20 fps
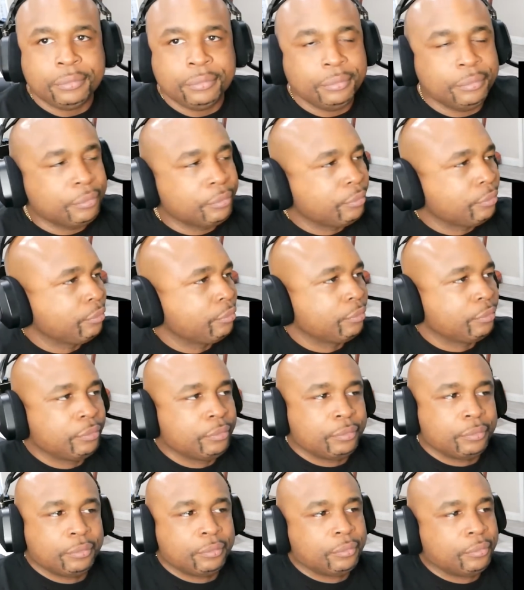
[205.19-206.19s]
What's
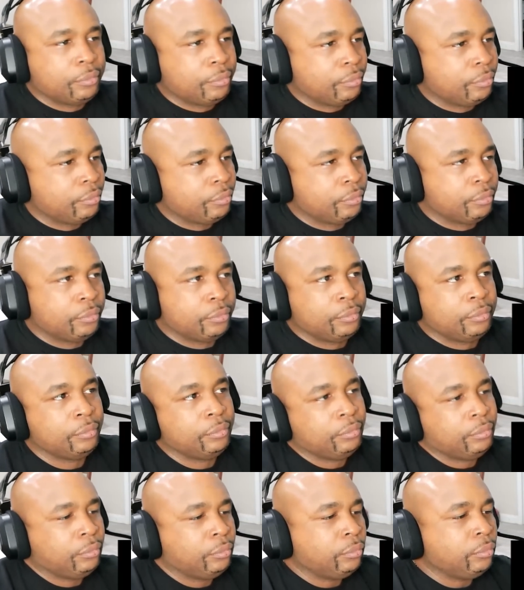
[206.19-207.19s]
wrong, honey?
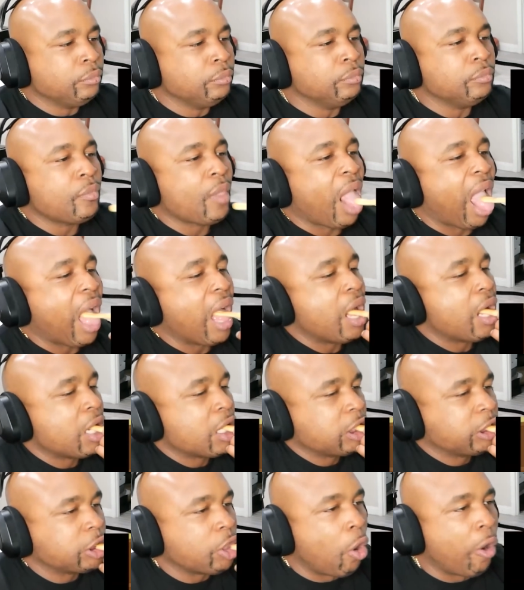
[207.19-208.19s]
I hate being a
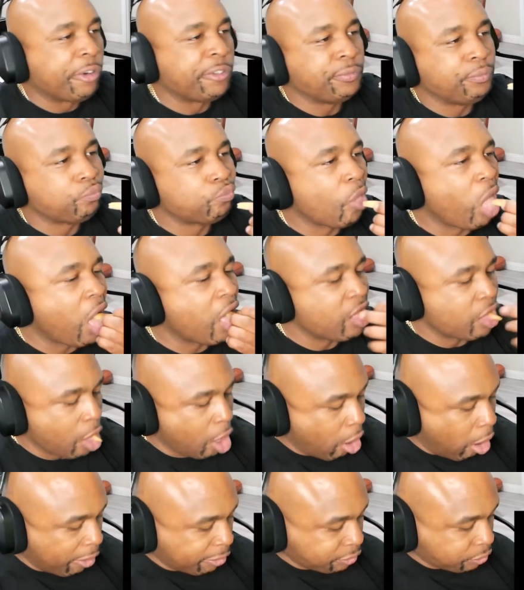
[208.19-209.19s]
famous author.
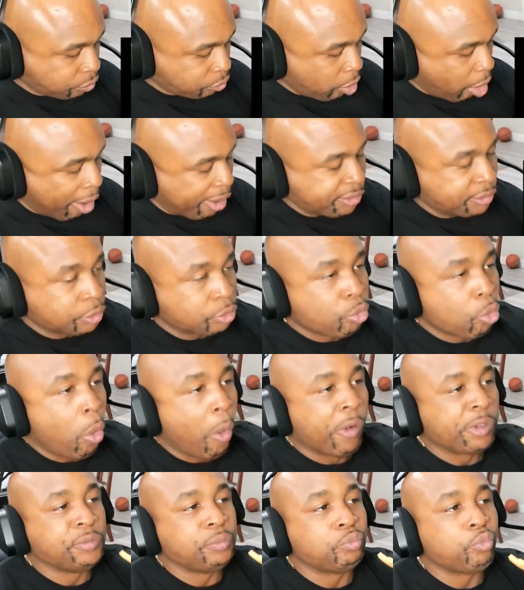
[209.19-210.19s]
Do I really have to go
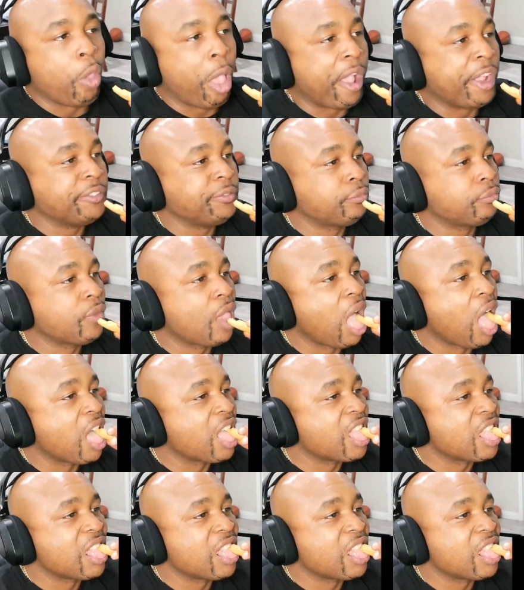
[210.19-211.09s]
on Cap'n Monty's?